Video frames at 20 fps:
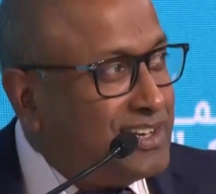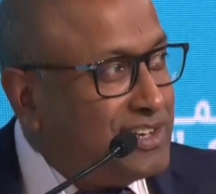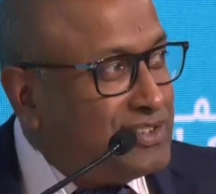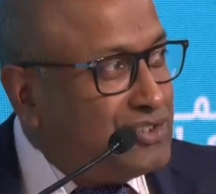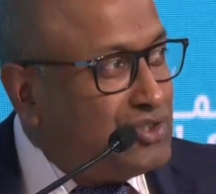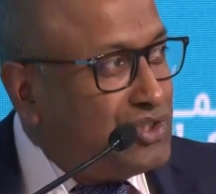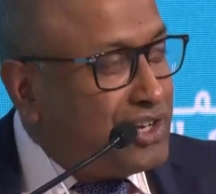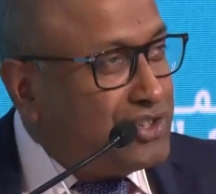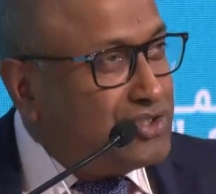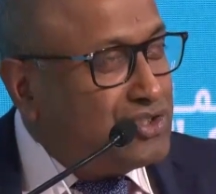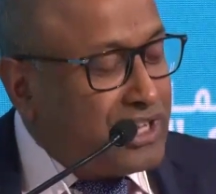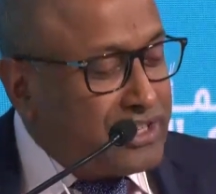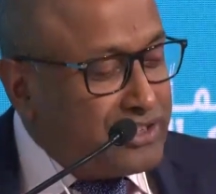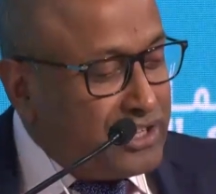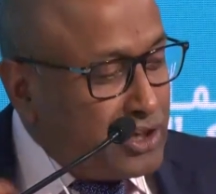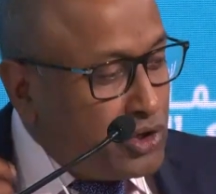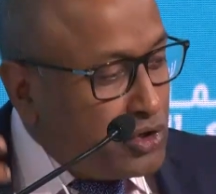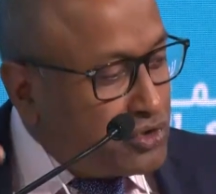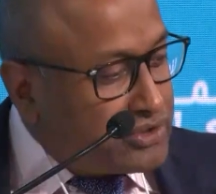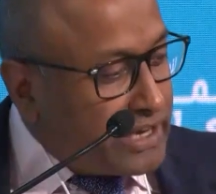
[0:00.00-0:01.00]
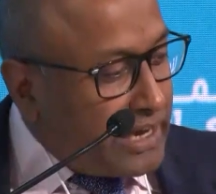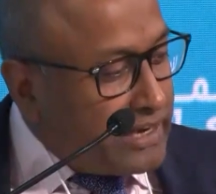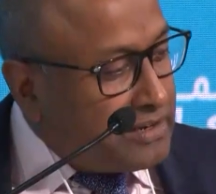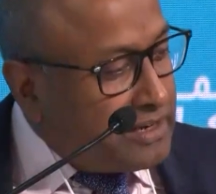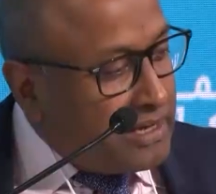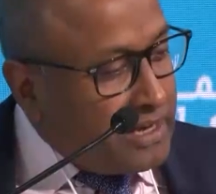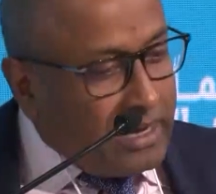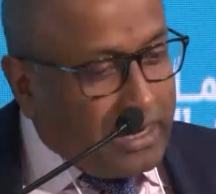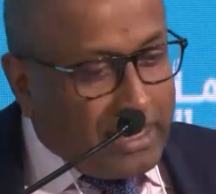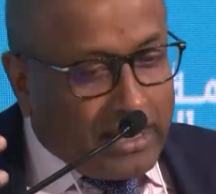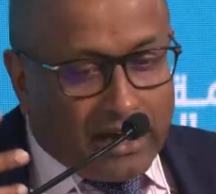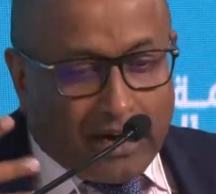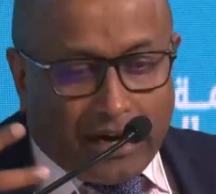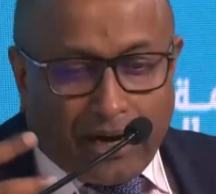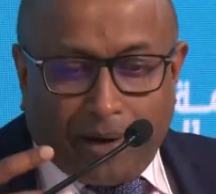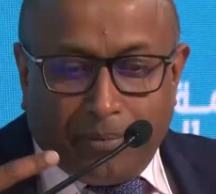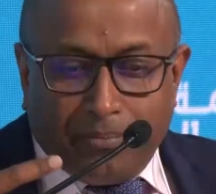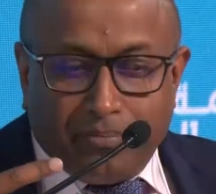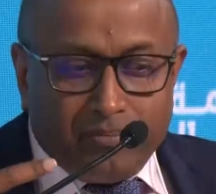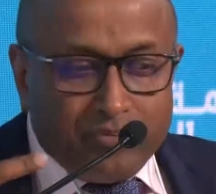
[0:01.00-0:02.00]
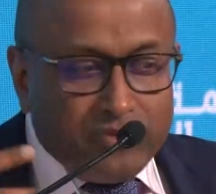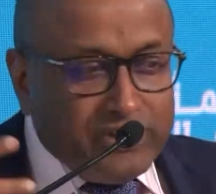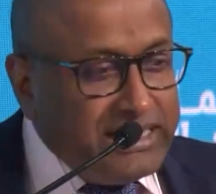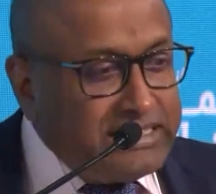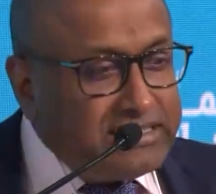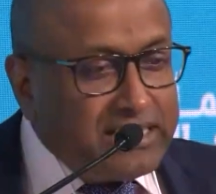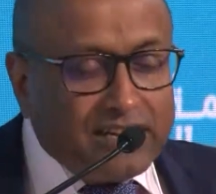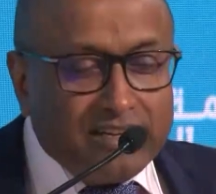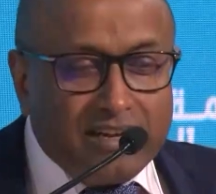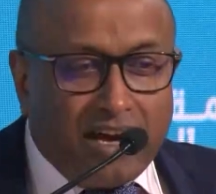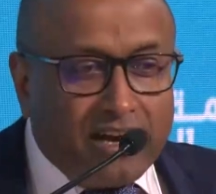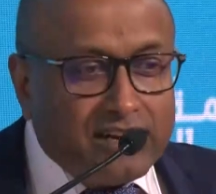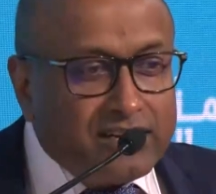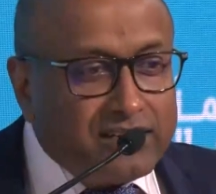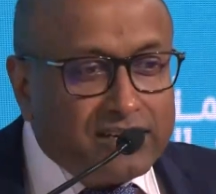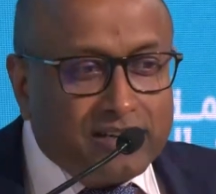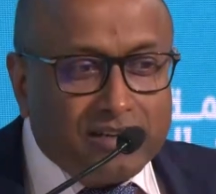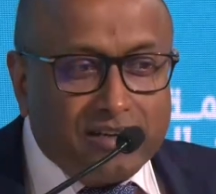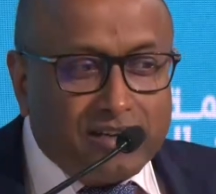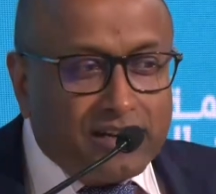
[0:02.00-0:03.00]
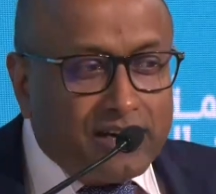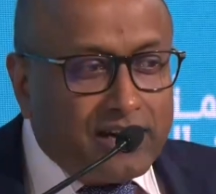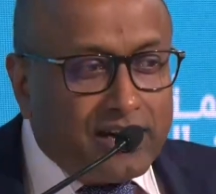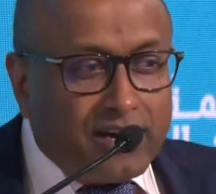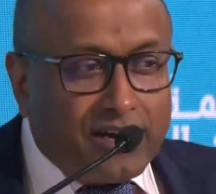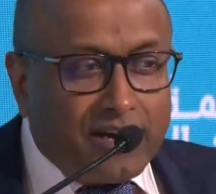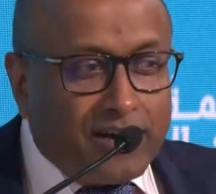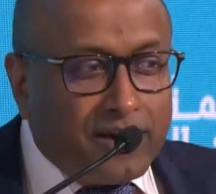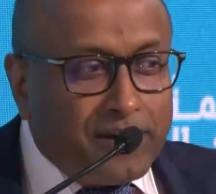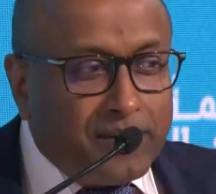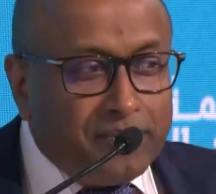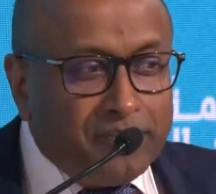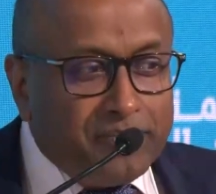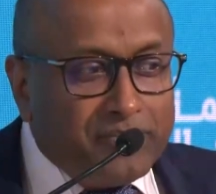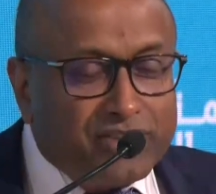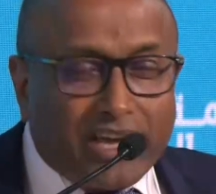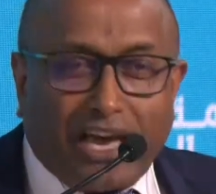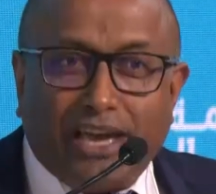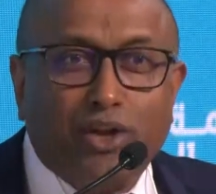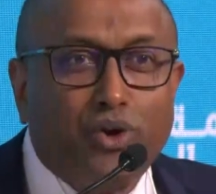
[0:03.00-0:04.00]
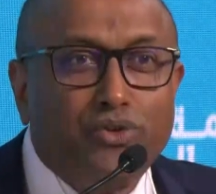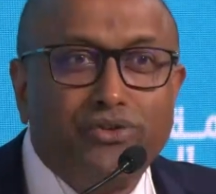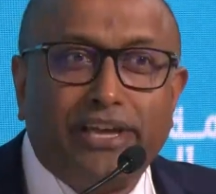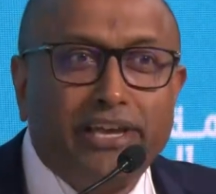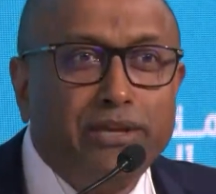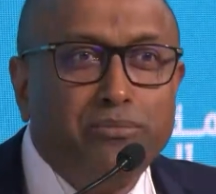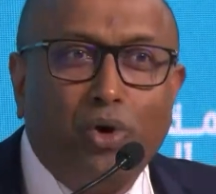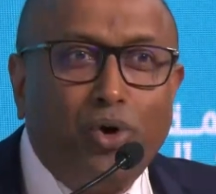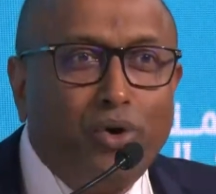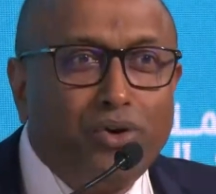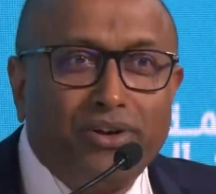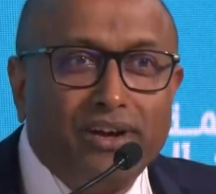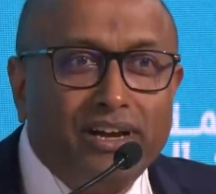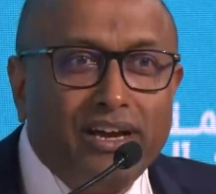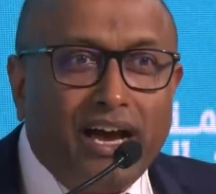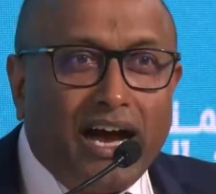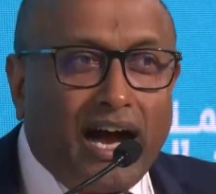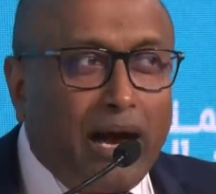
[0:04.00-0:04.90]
Judge, I think you said these are not silos anymore.